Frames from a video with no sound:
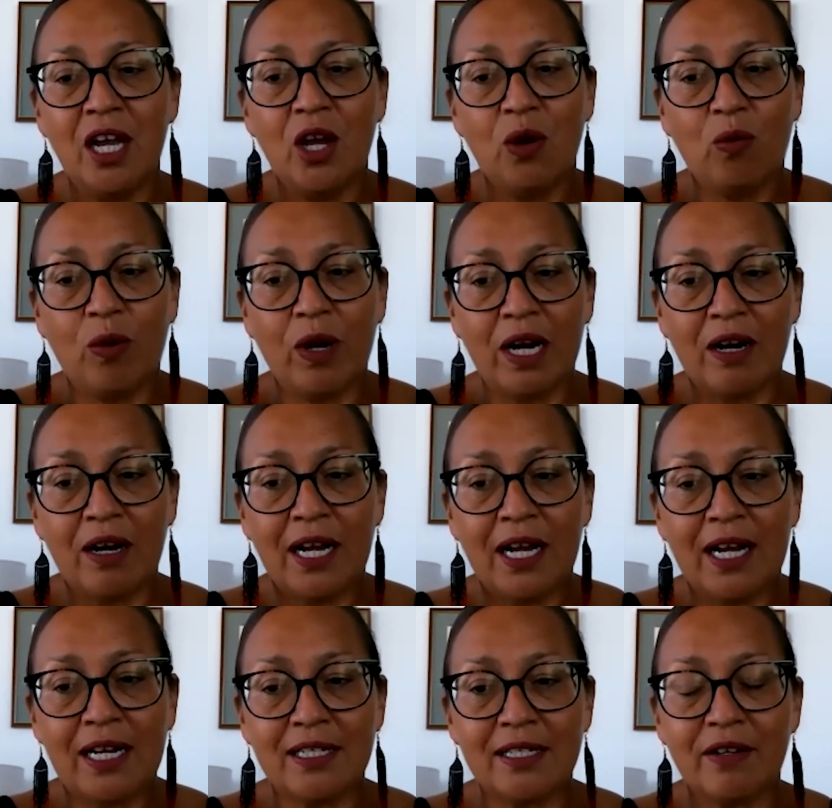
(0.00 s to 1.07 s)

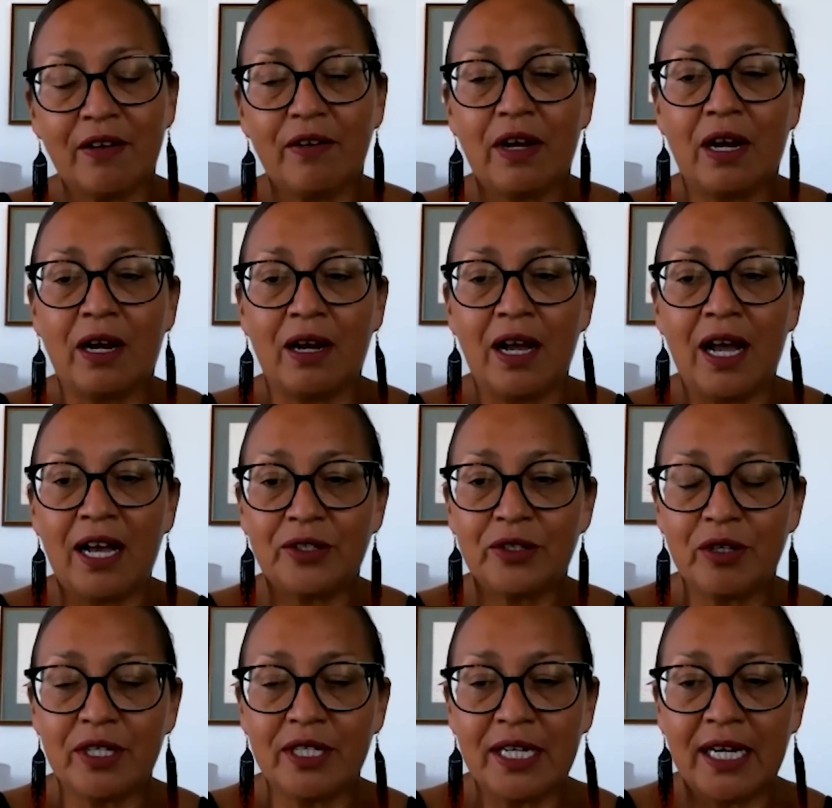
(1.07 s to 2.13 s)
whereas
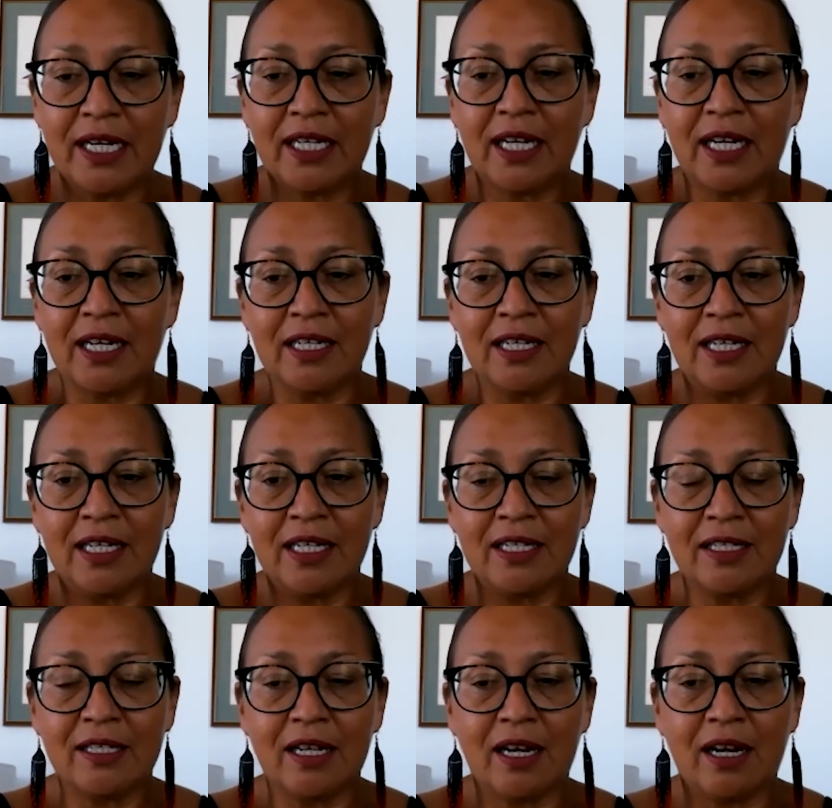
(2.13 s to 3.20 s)
AstraZeneca
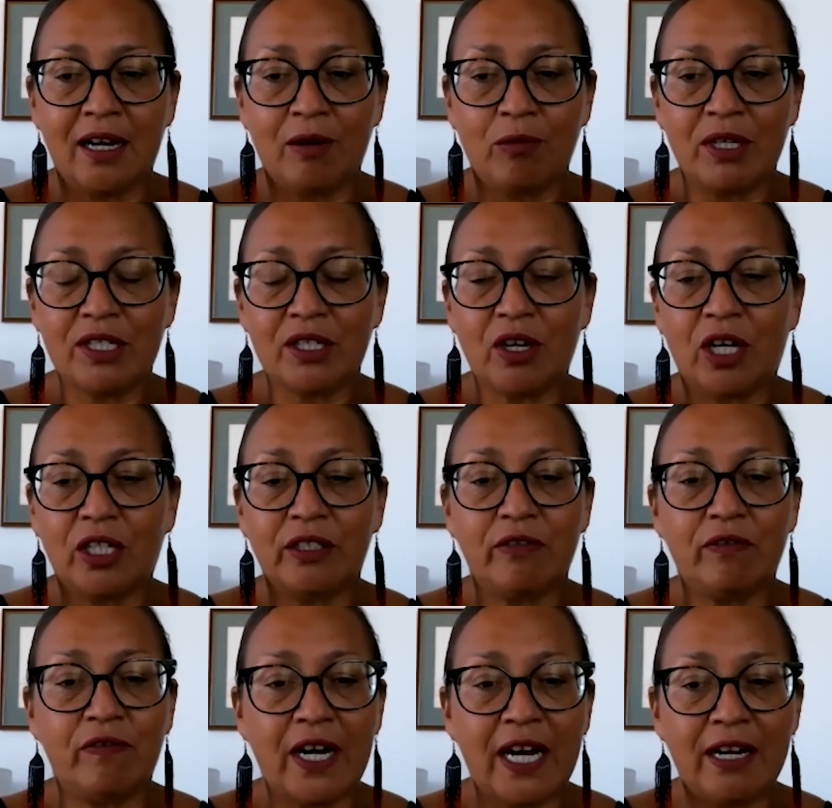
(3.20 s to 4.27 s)
is what's called a
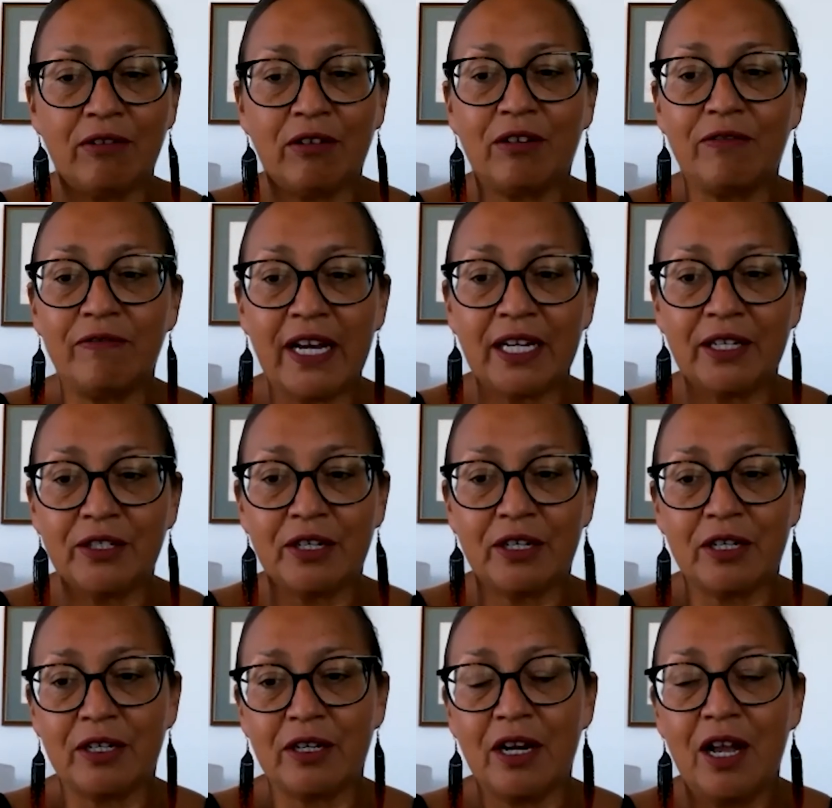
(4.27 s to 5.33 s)
viral
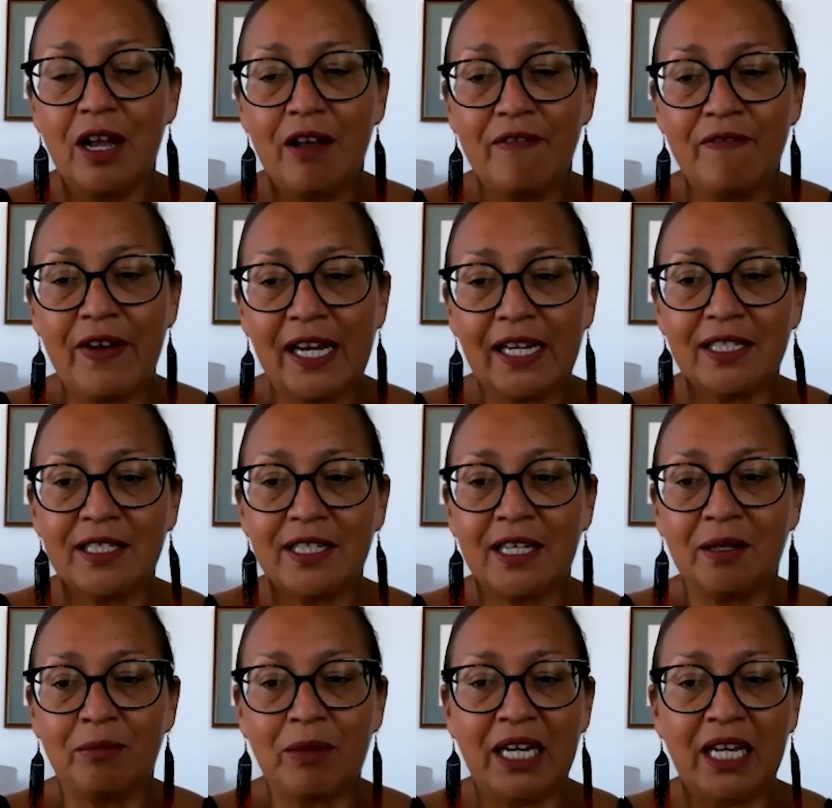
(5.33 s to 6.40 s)
vector
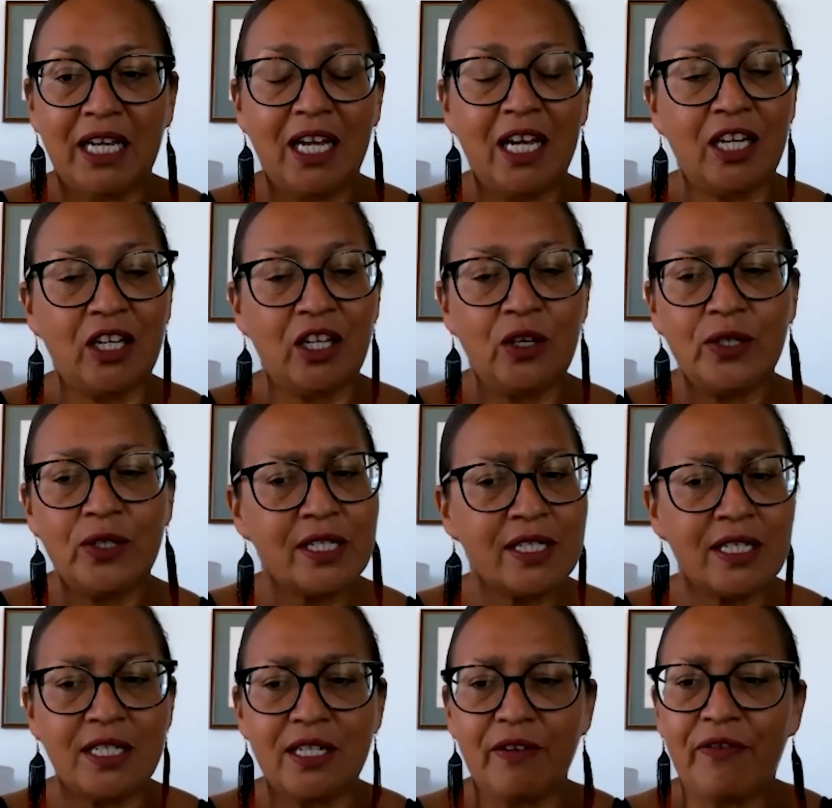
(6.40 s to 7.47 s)
vaccine, meaning it uses
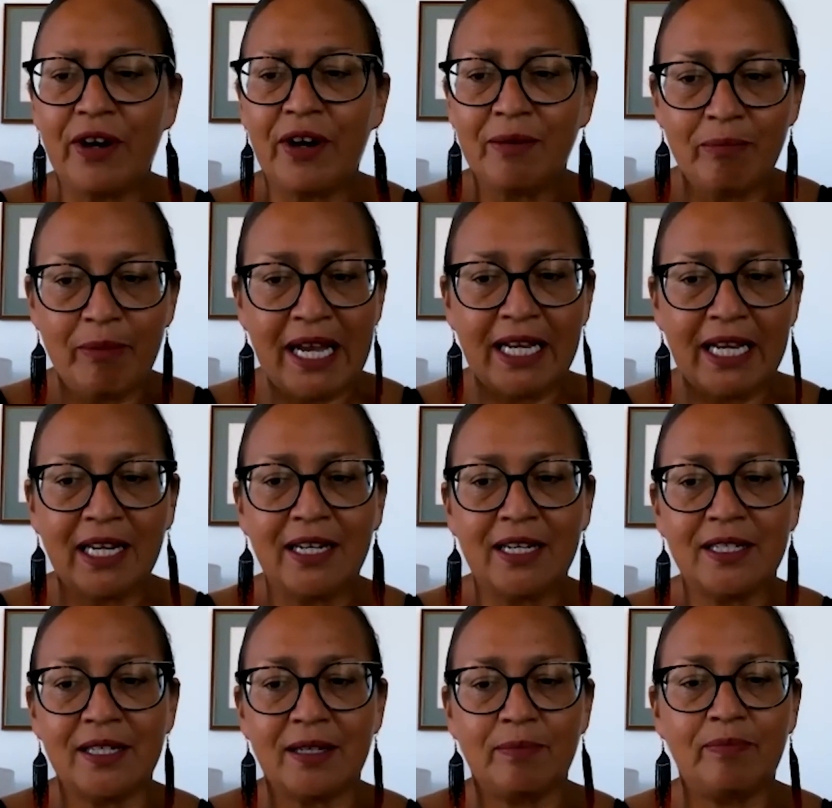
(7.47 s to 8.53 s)
a different
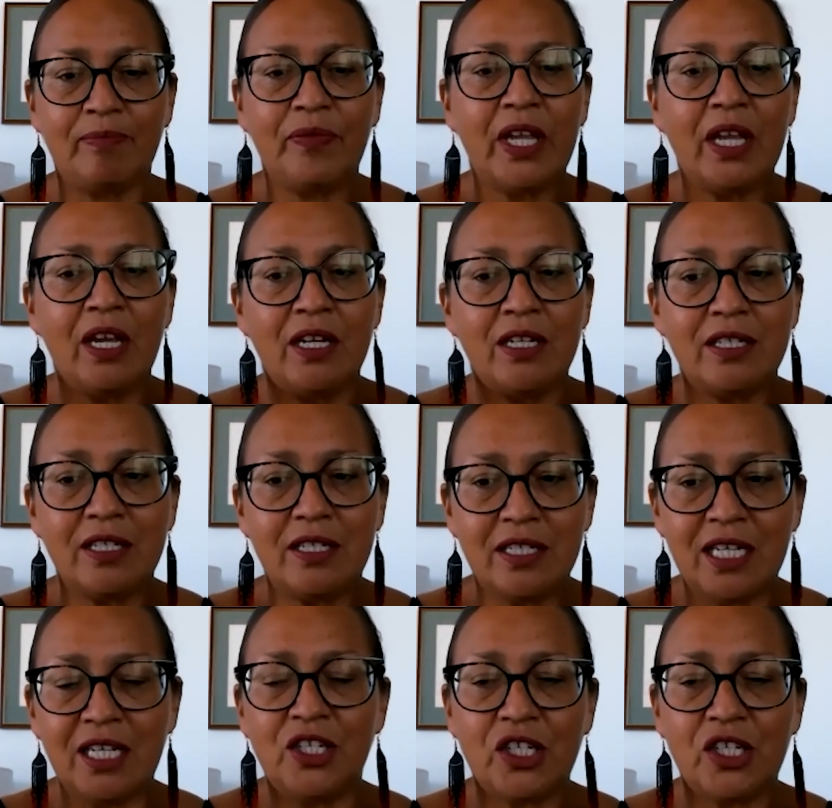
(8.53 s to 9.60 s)
mechanism to
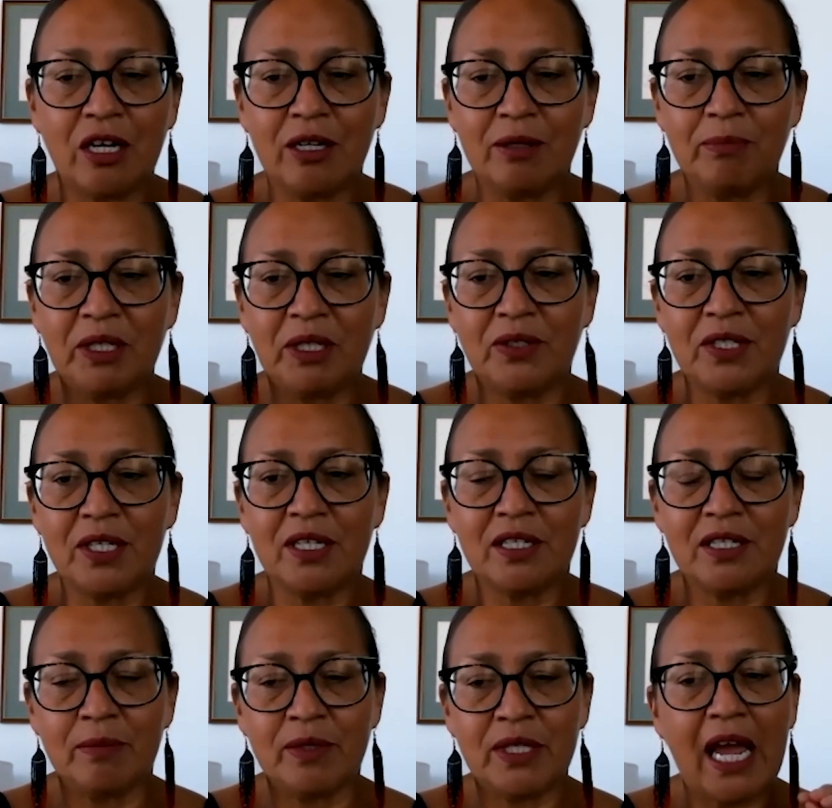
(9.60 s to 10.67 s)
teach our immune
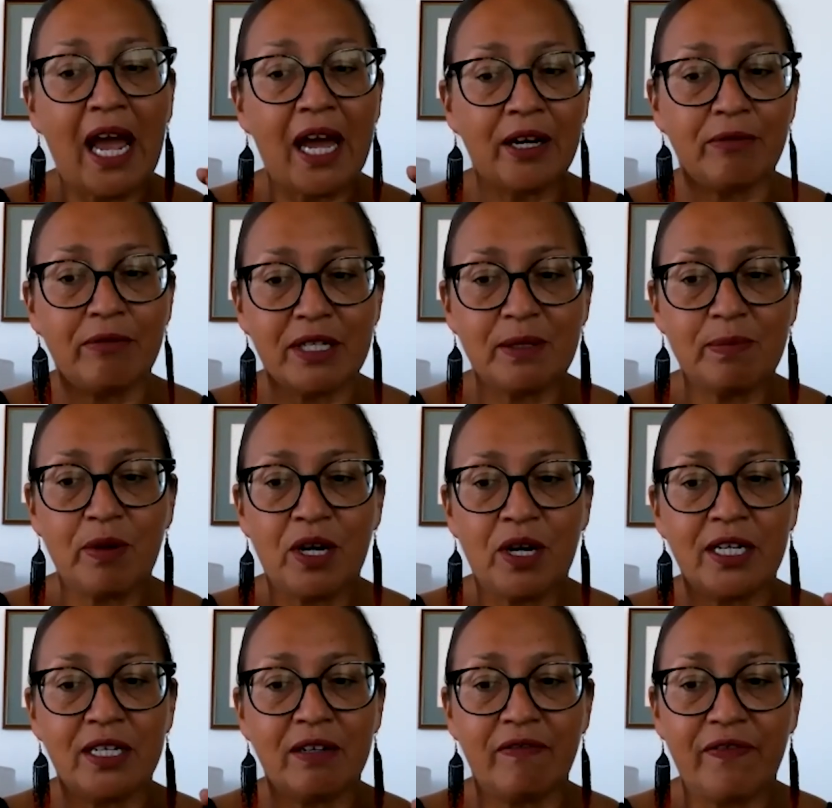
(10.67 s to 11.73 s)
systems how to
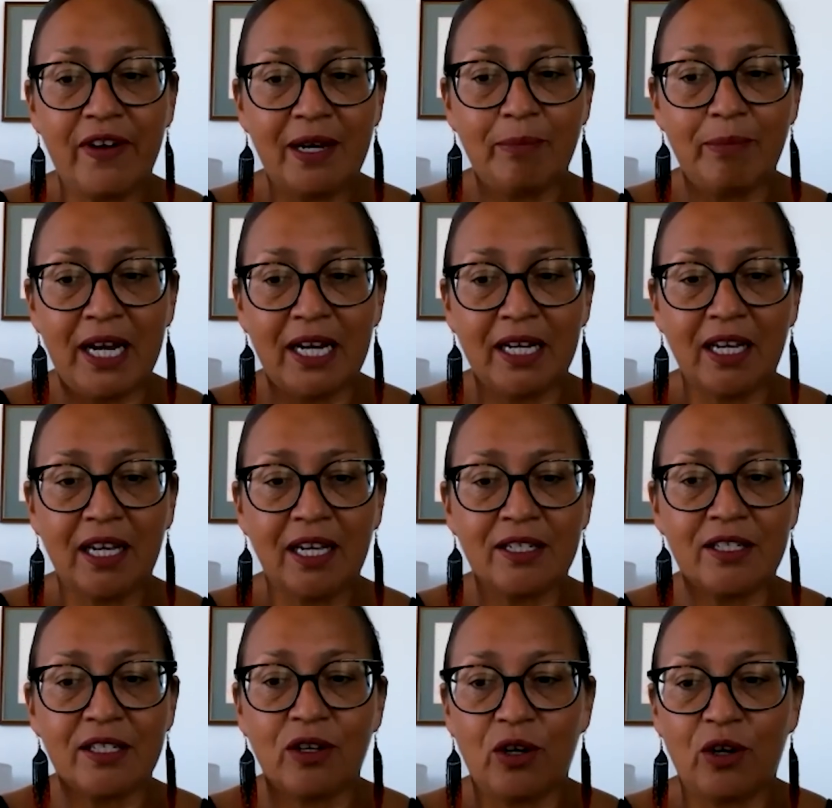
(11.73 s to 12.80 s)
respond and fight back
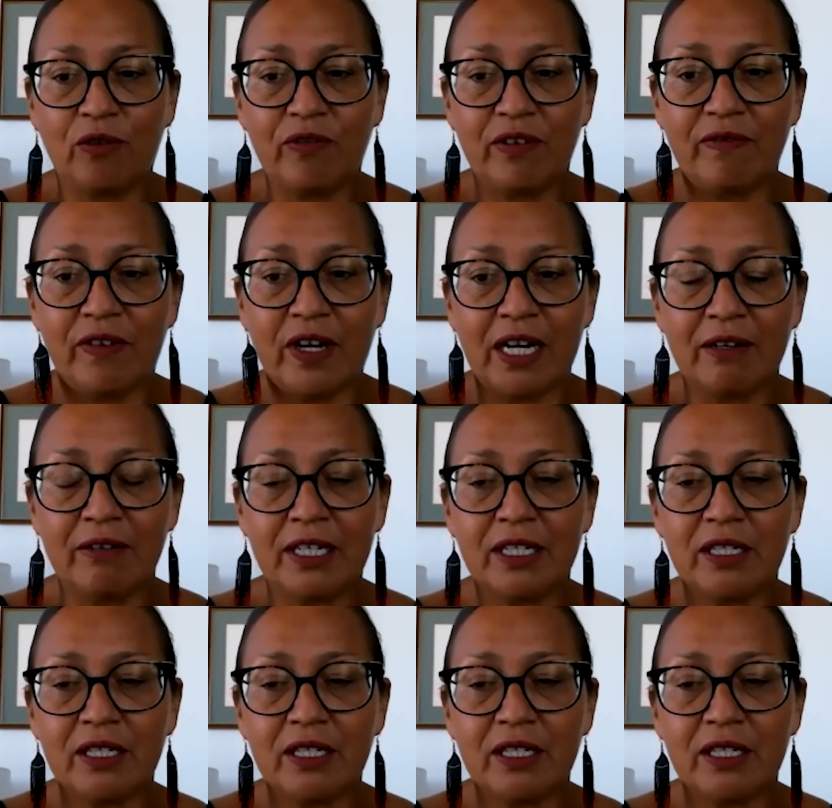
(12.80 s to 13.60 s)
against the COVID virus.